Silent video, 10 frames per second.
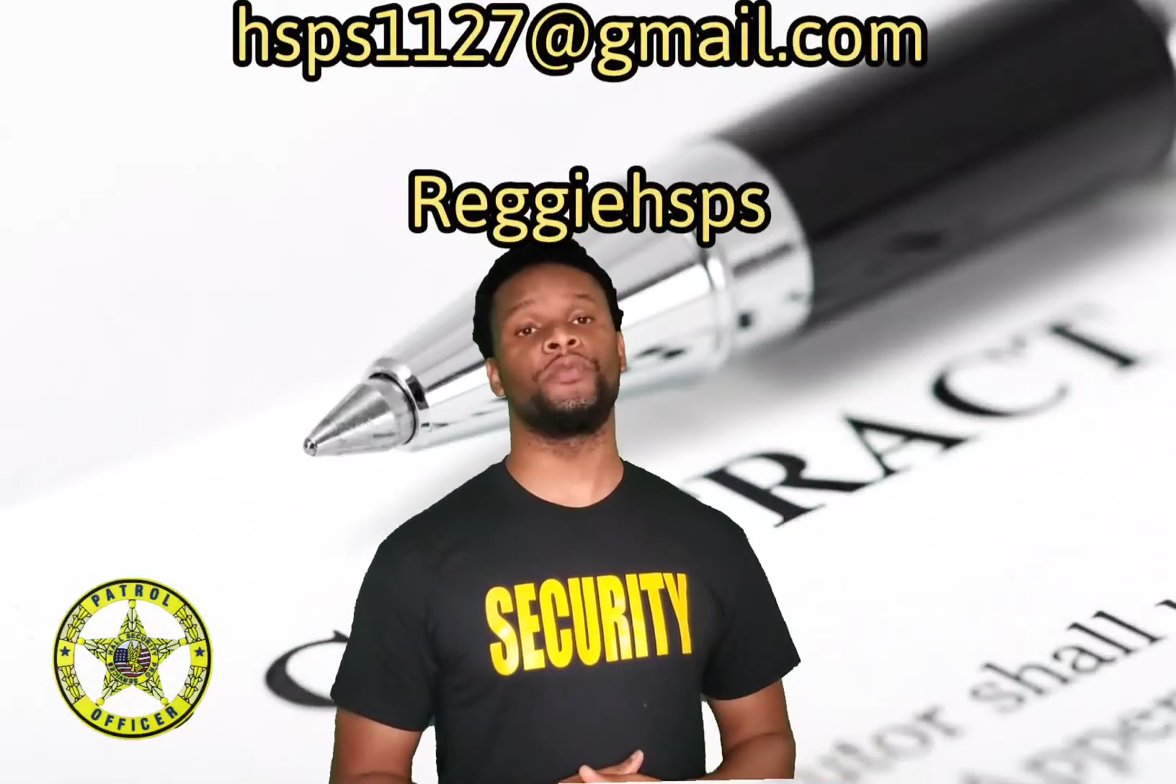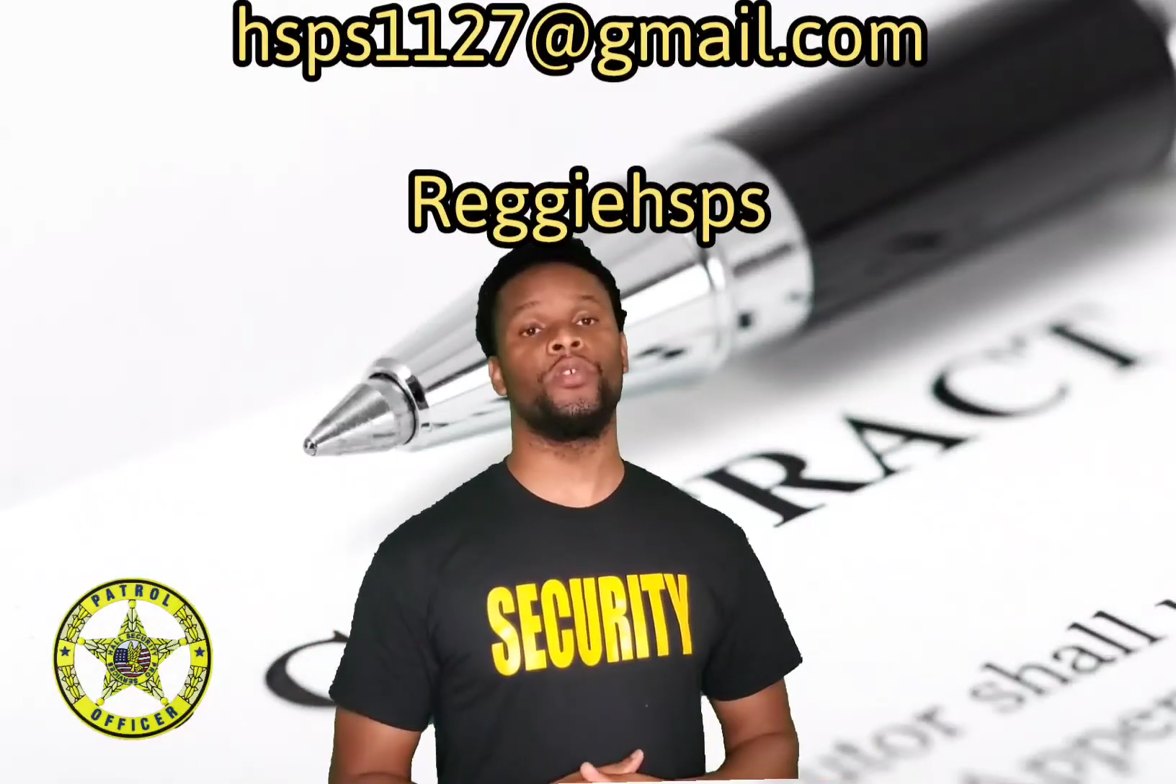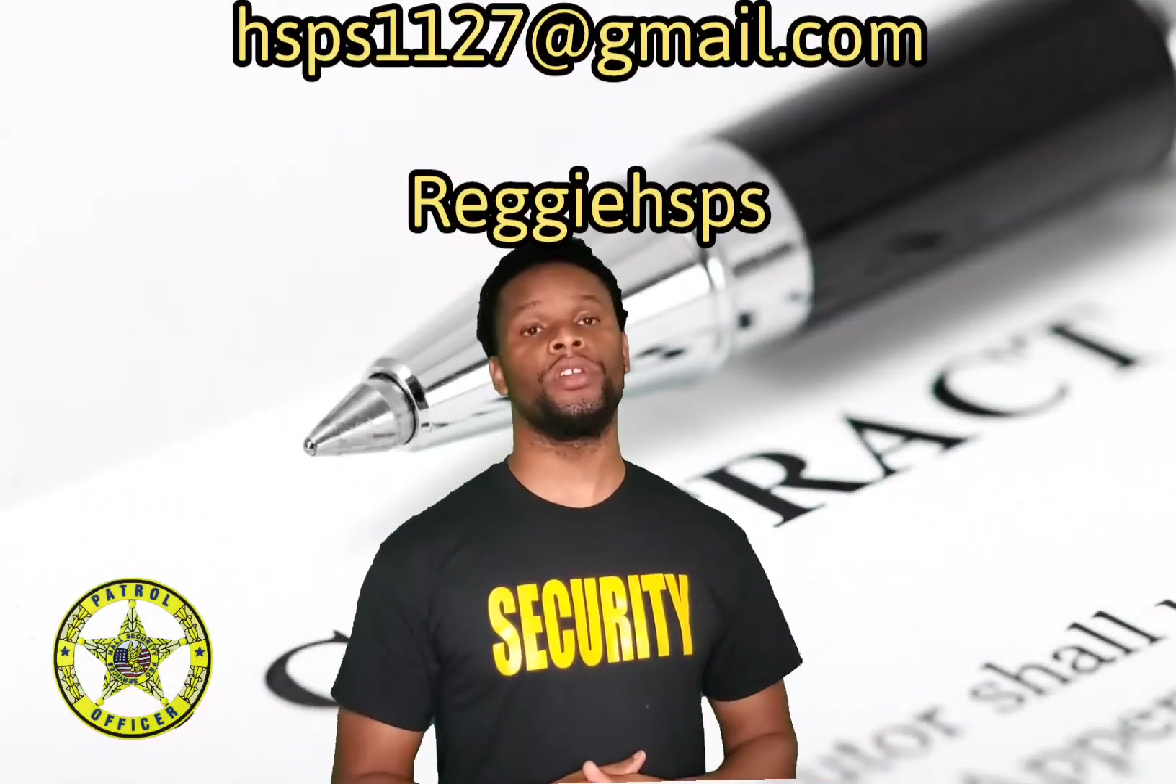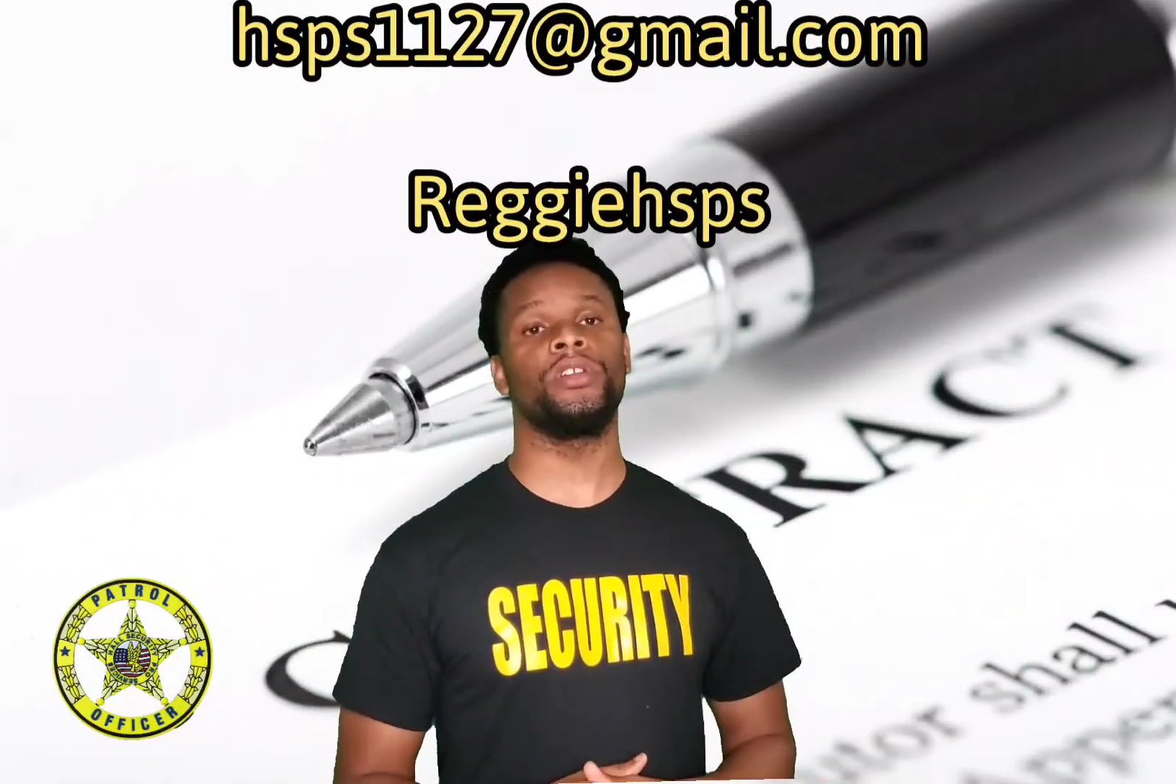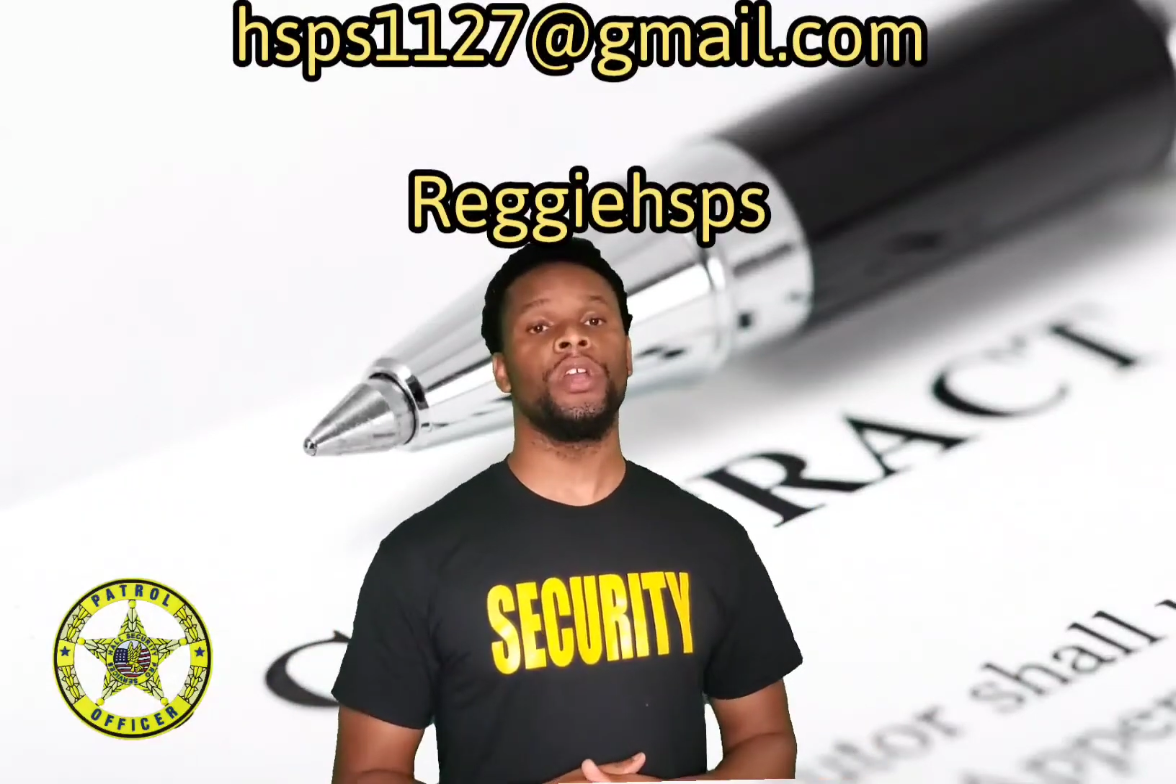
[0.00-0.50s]

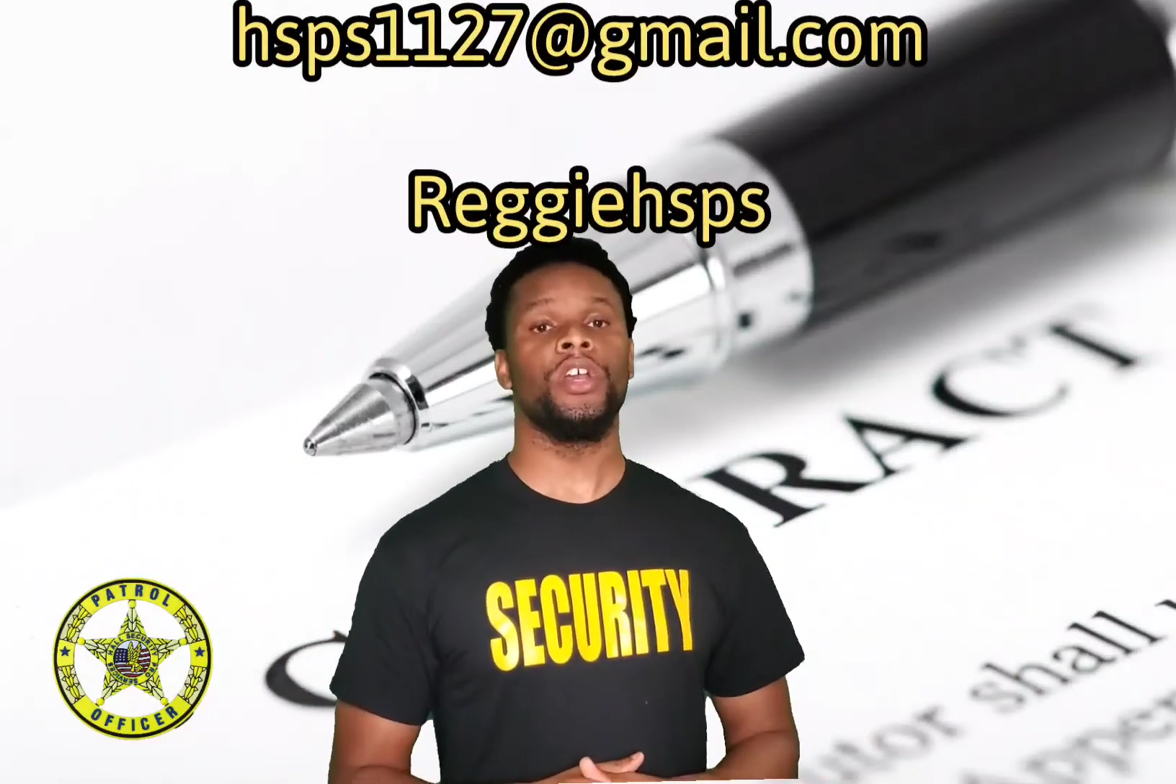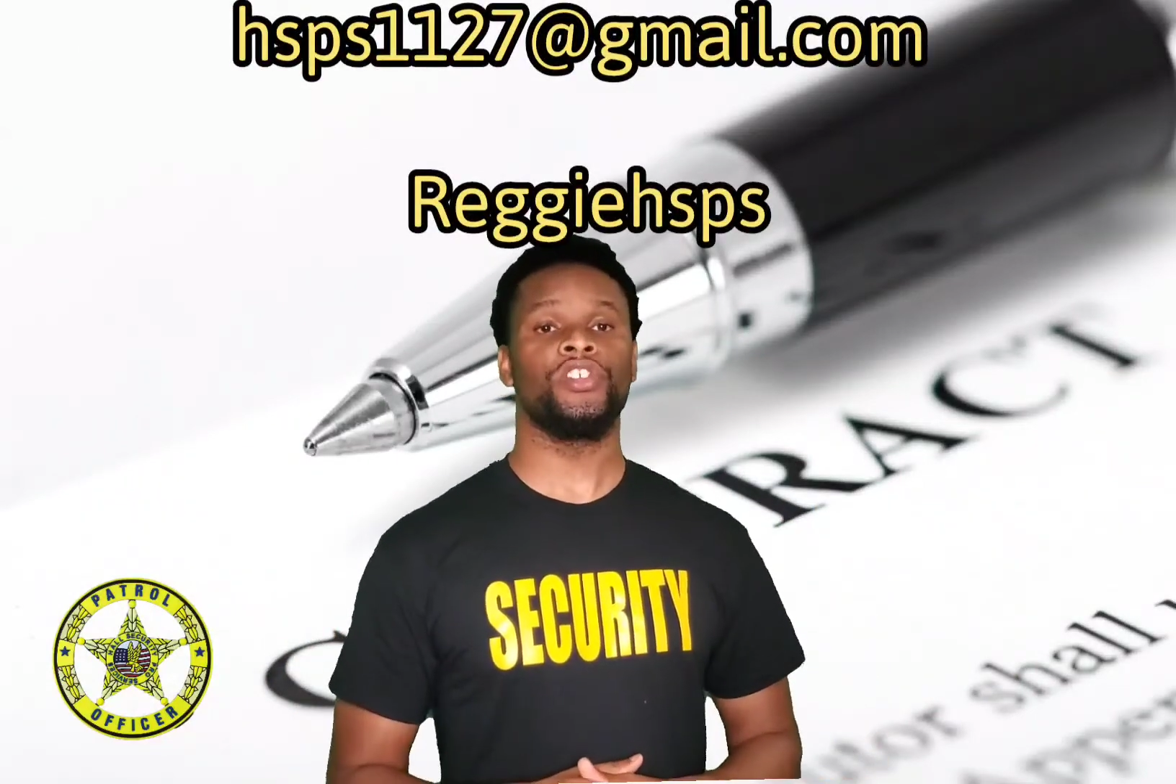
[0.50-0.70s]
for you